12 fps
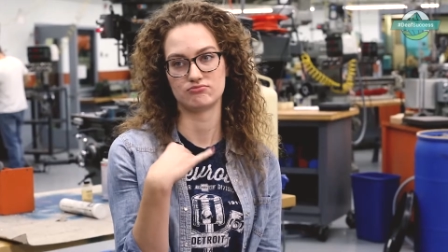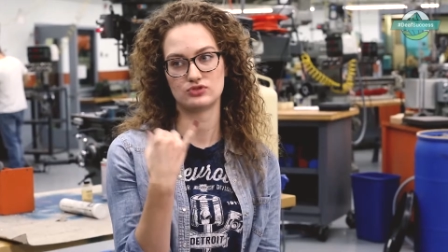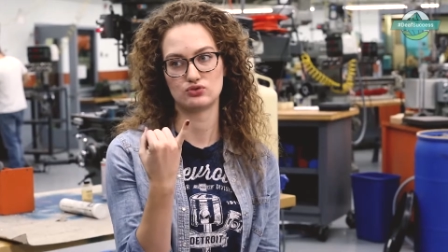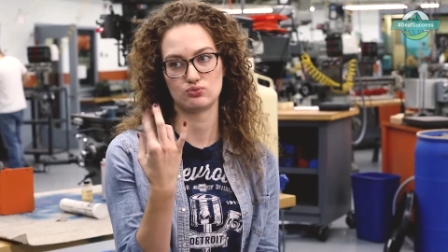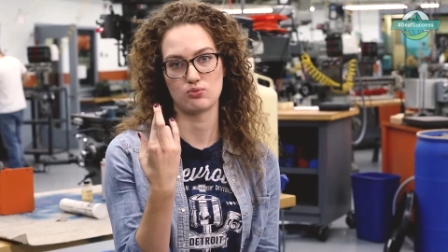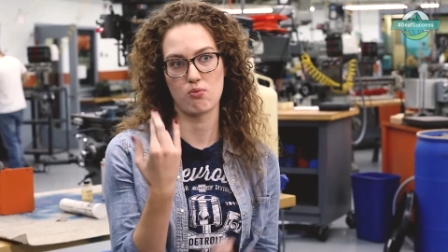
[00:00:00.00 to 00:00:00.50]

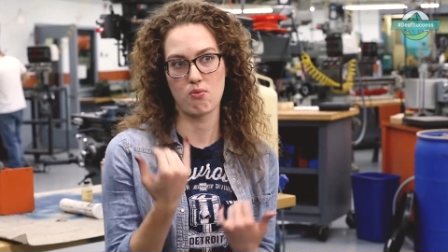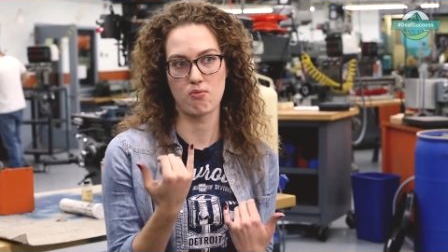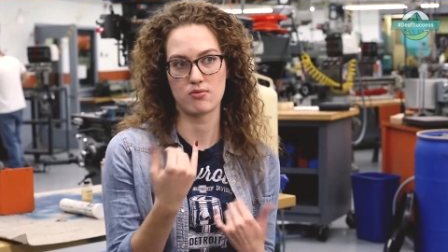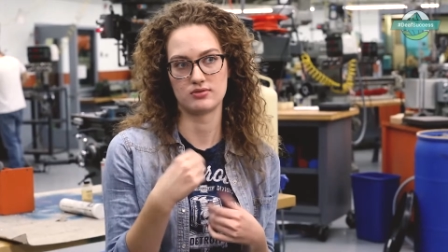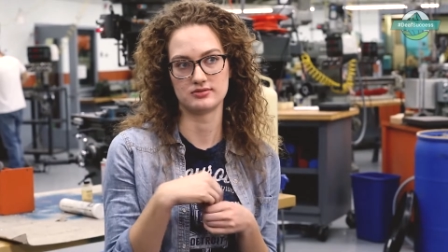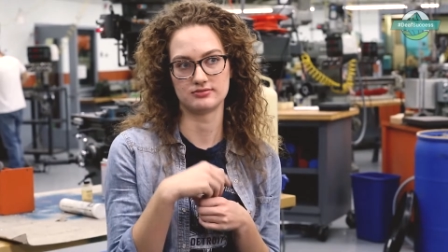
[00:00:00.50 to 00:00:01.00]
currently a
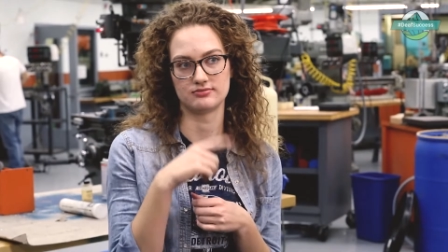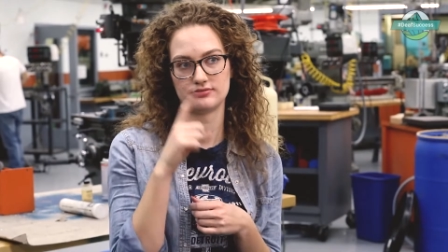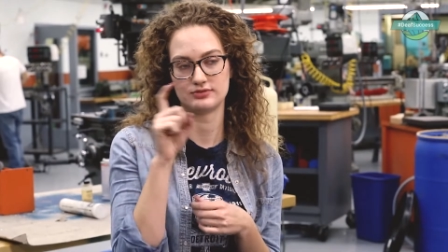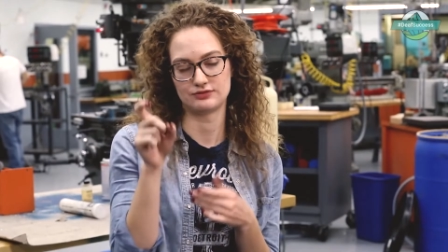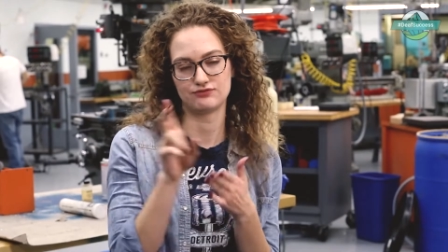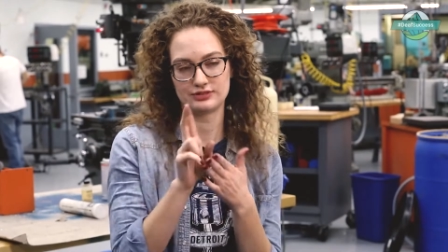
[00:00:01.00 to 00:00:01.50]
junior at the
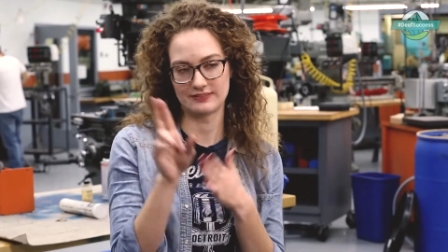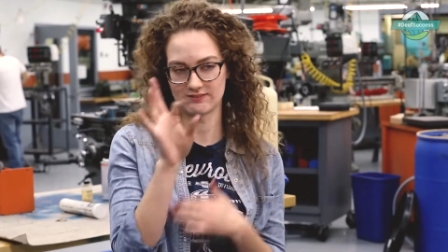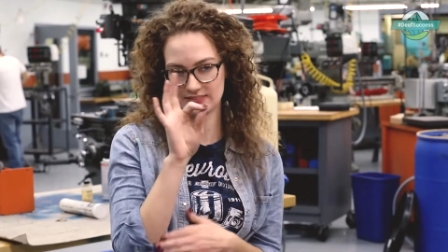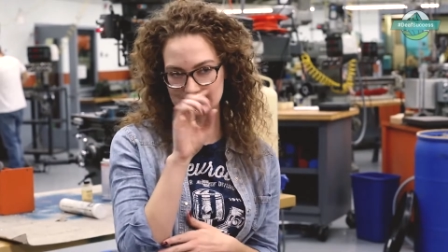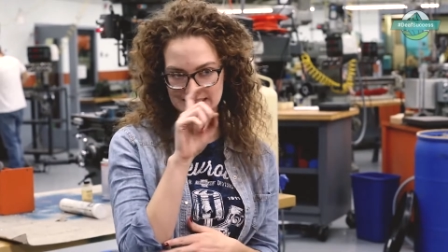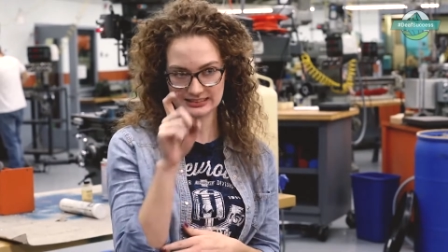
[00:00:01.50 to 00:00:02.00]

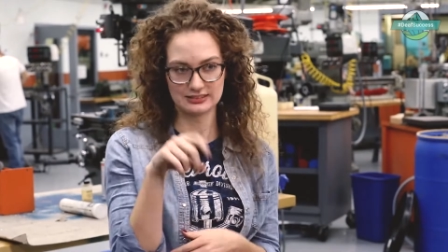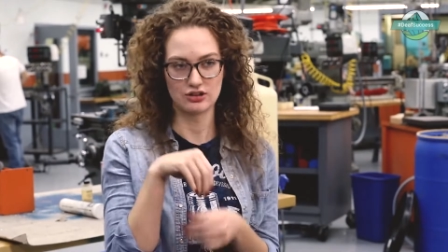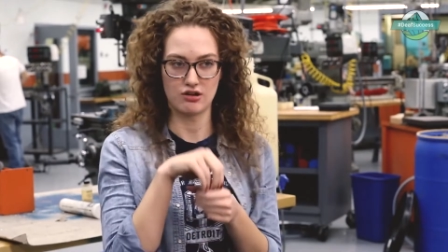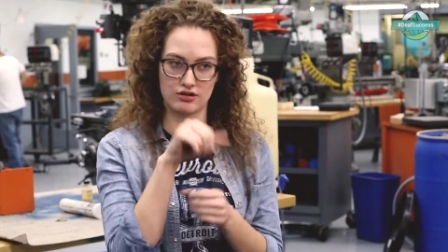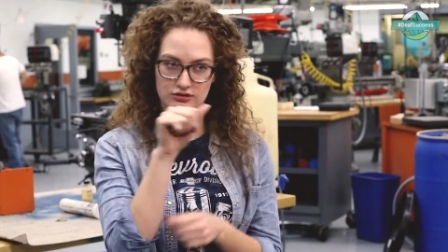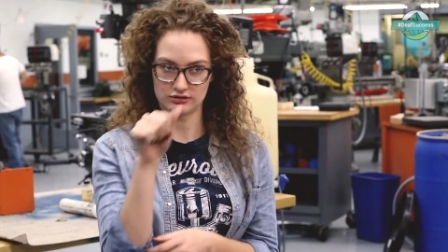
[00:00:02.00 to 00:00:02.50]
University of
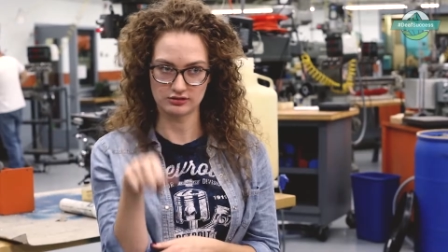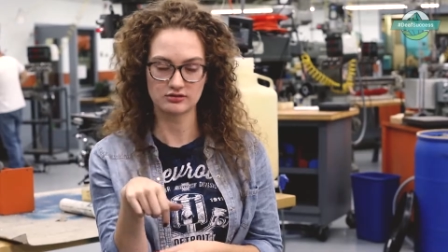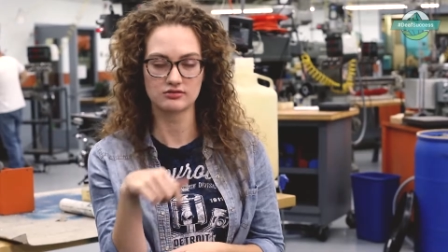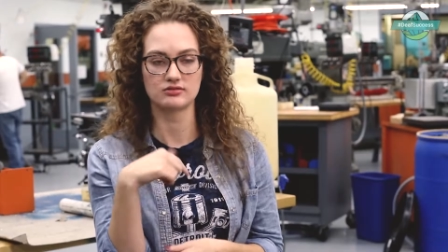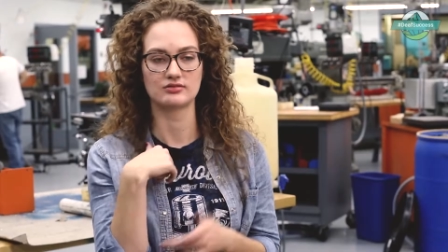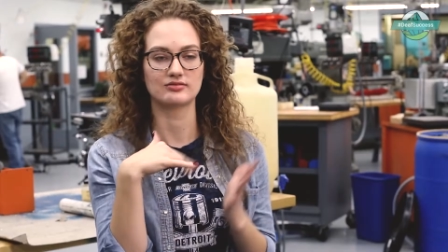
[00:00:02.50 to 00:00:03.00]
Texas in
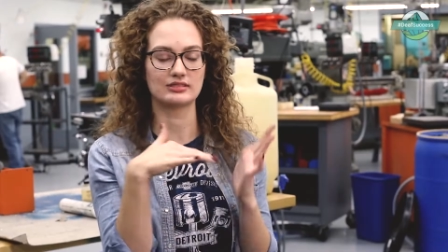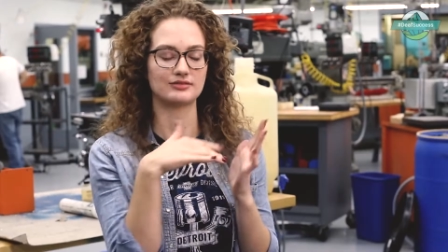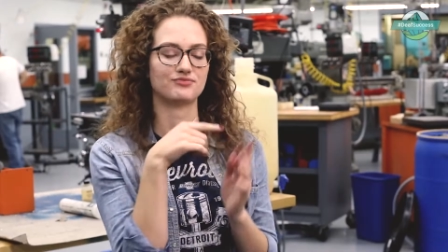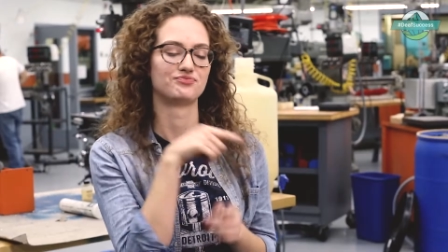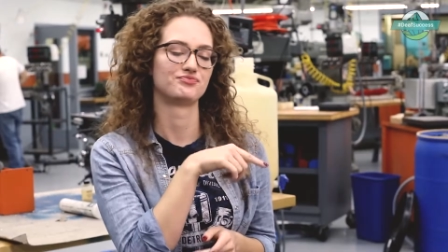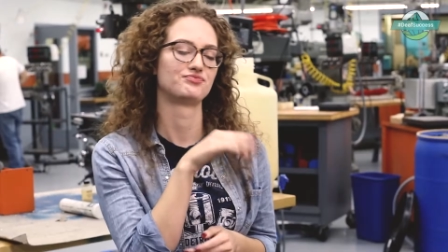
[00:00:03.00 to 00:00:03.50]

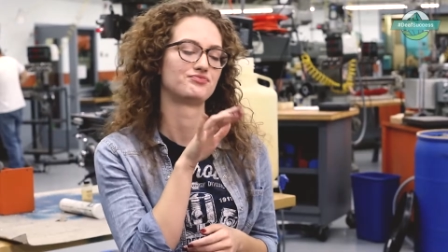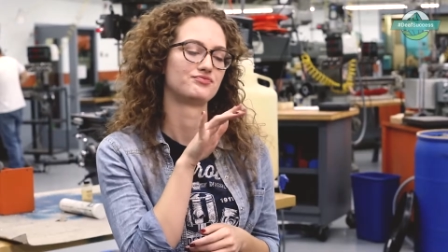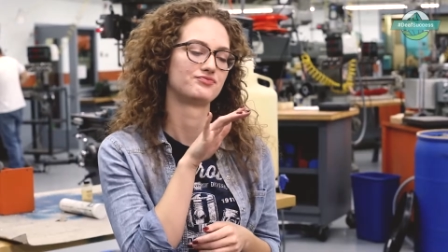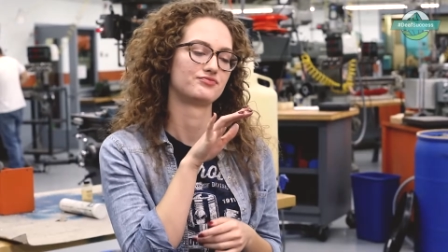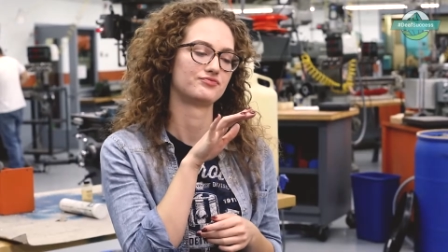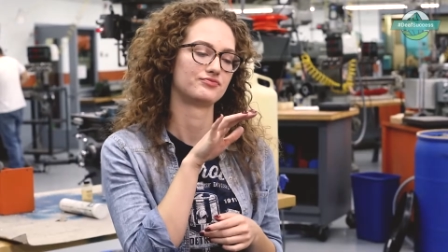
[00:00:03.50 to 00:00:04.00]
Austin.
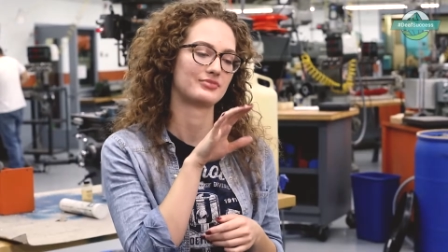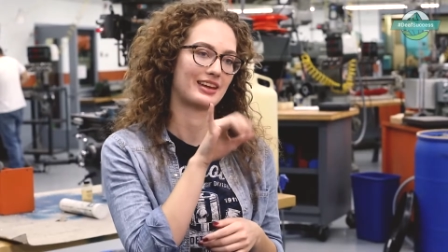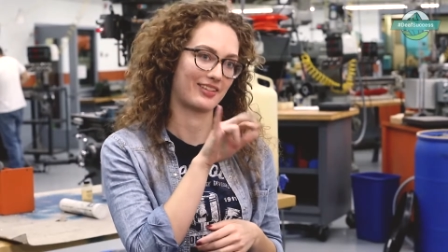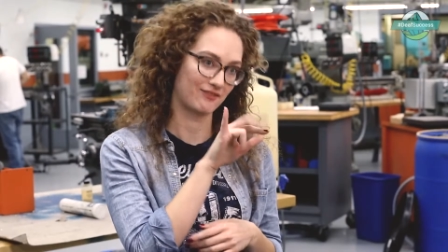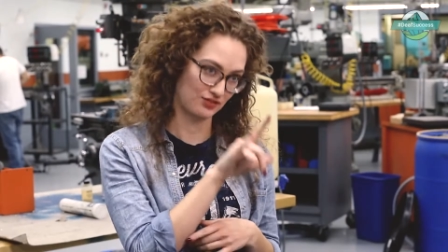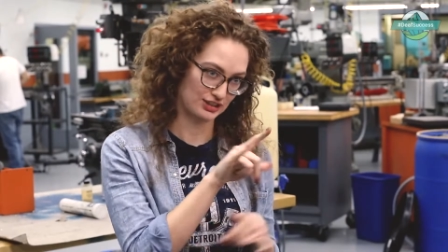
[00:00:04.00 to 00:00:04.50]
I am
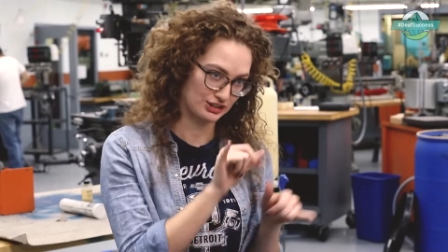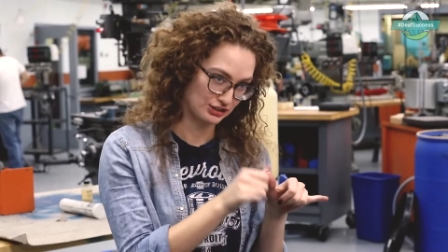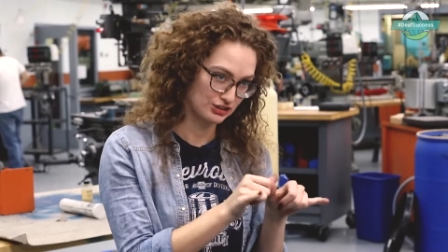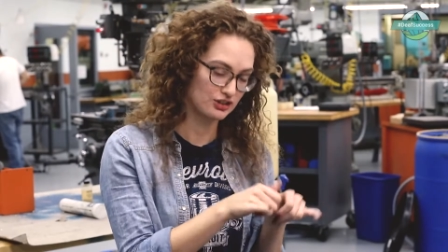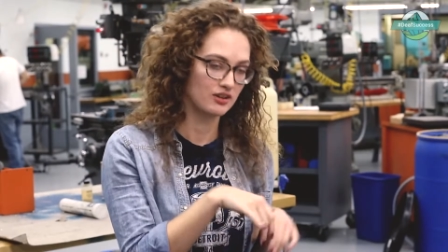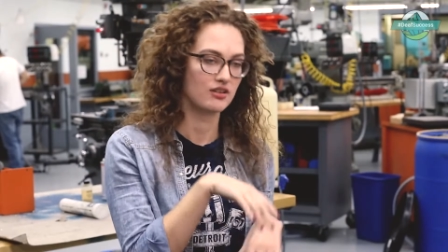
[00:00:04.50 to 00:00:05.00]
studying
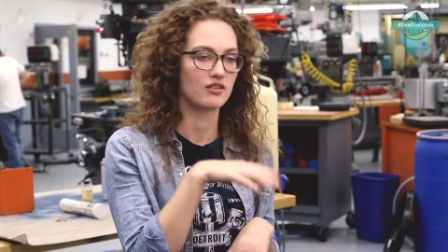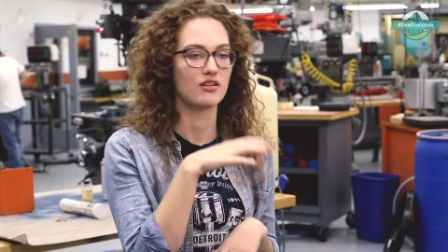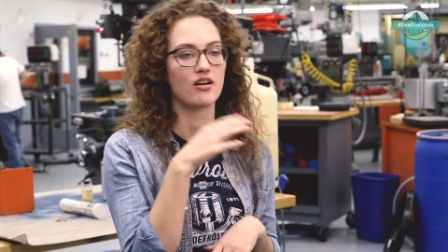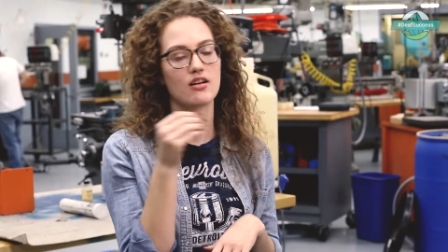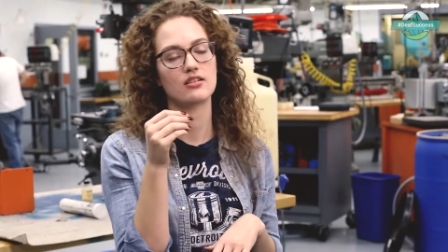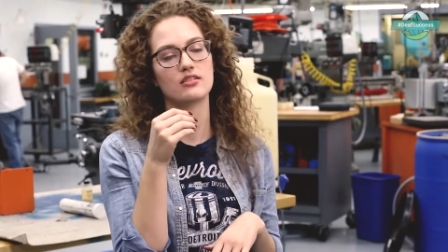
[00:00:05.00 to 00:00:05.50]
civil
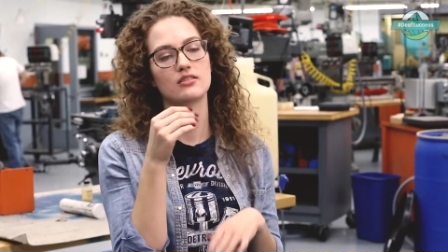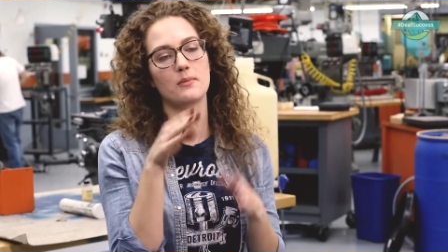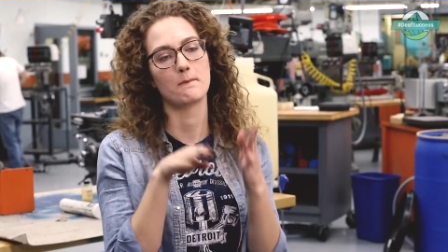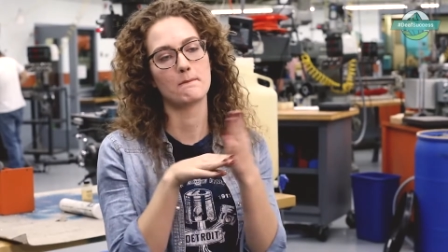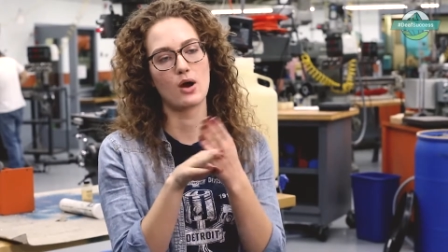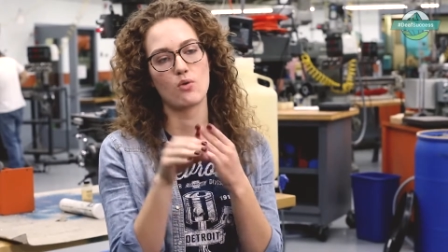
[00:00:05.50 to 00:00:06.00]
engineering
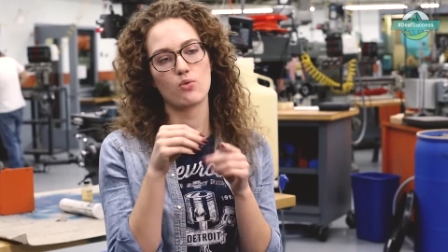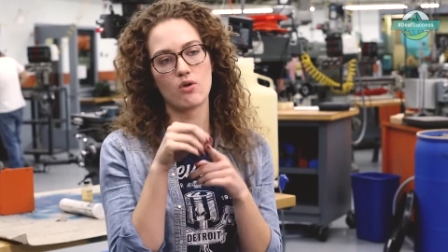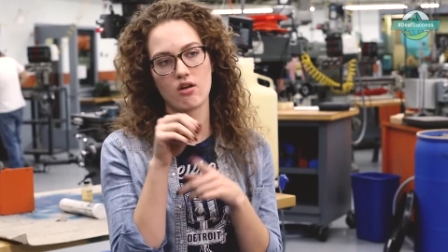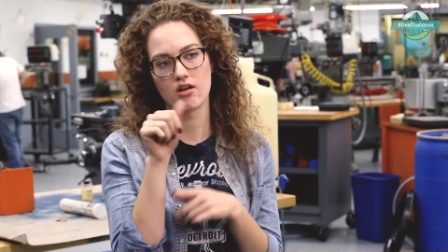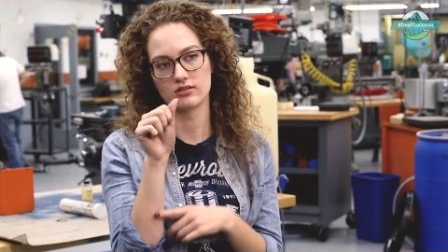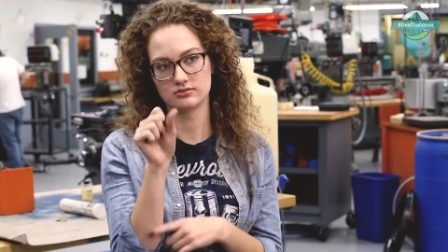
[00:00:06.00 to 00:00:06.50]
and
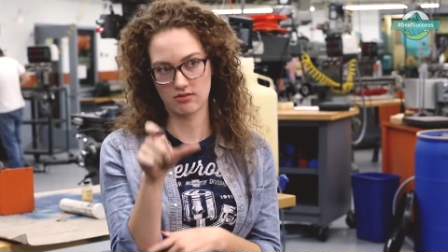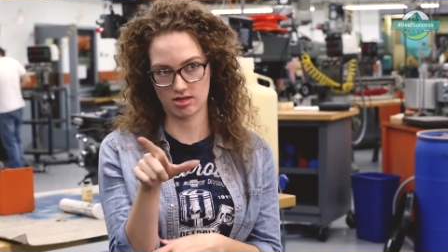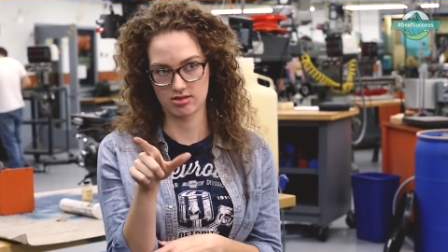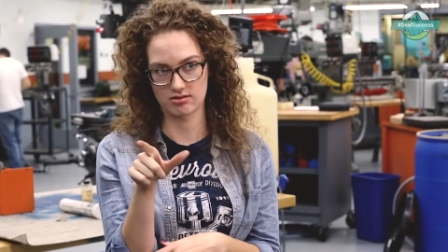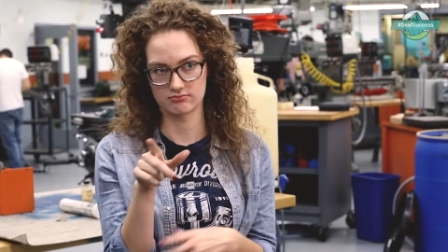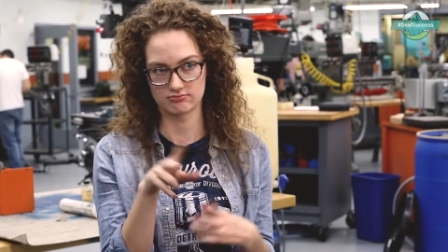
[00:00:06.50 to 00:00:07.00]
minoring in
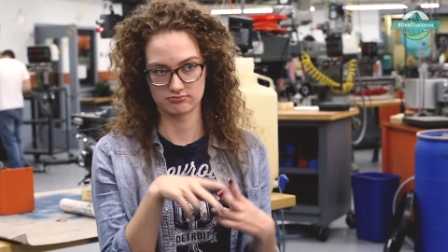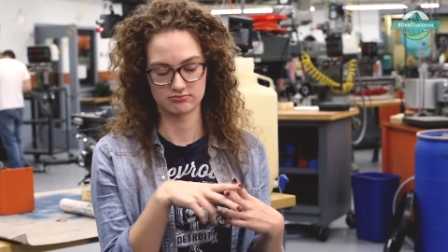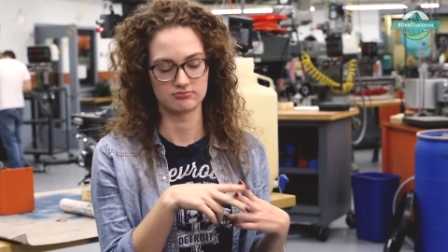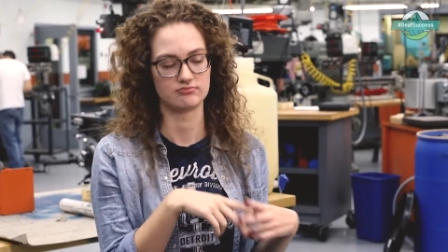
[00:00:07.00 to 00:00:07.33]
ASL.